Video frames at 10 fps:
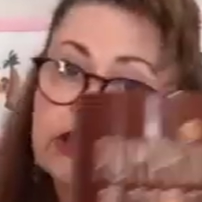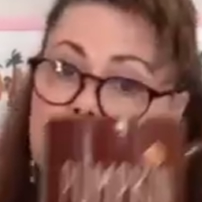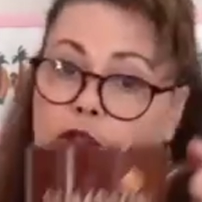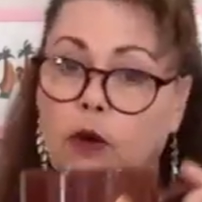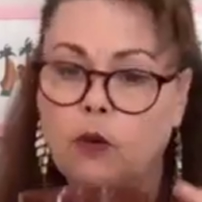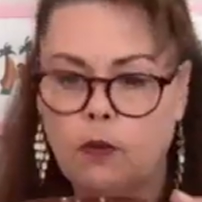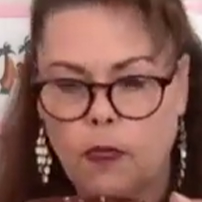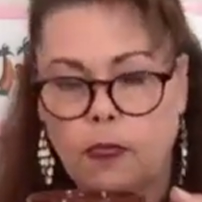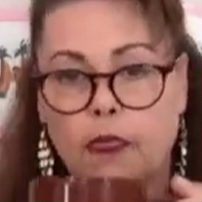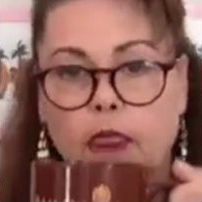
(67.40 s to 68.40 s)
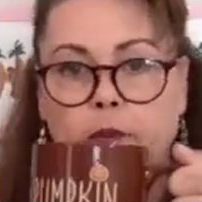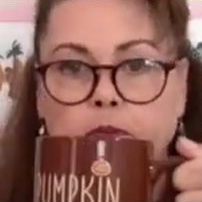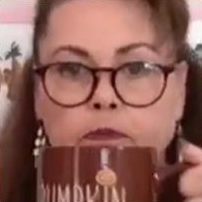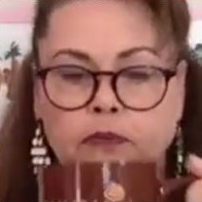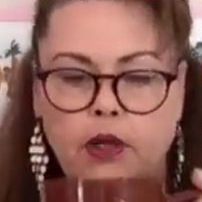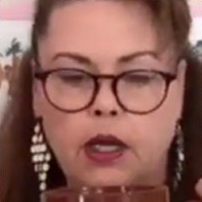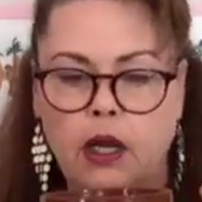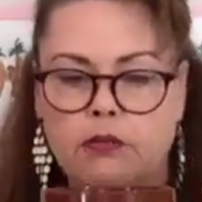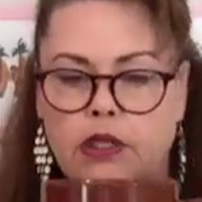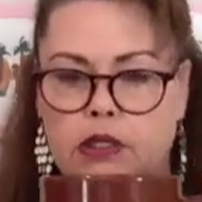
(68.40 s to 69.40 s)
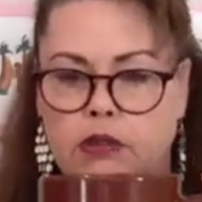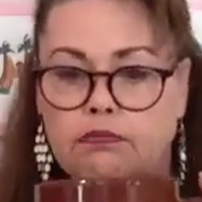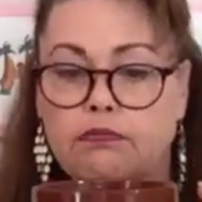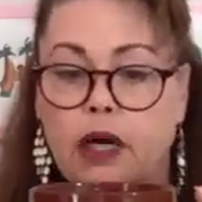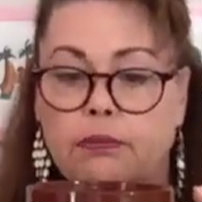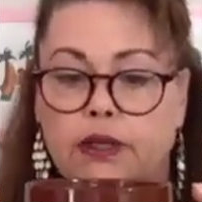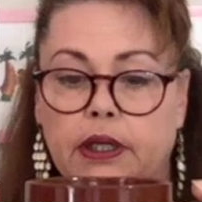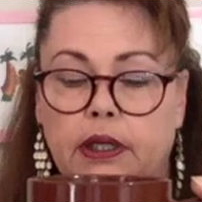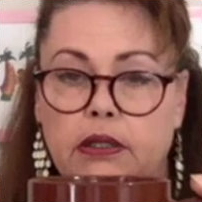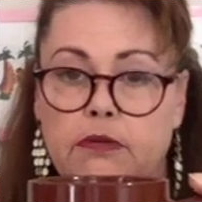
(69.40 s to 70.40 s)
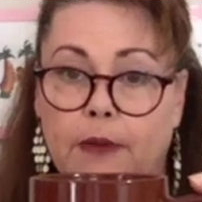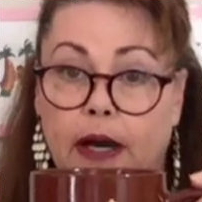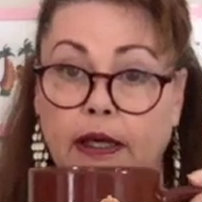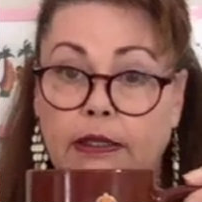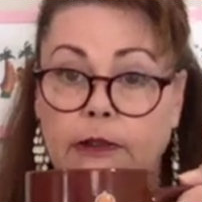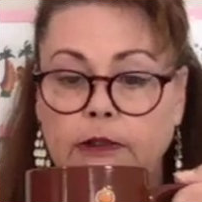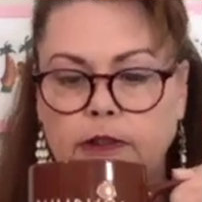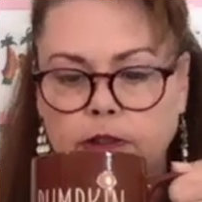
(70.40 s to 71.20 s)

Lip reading: So, got me some pumpkin and spice.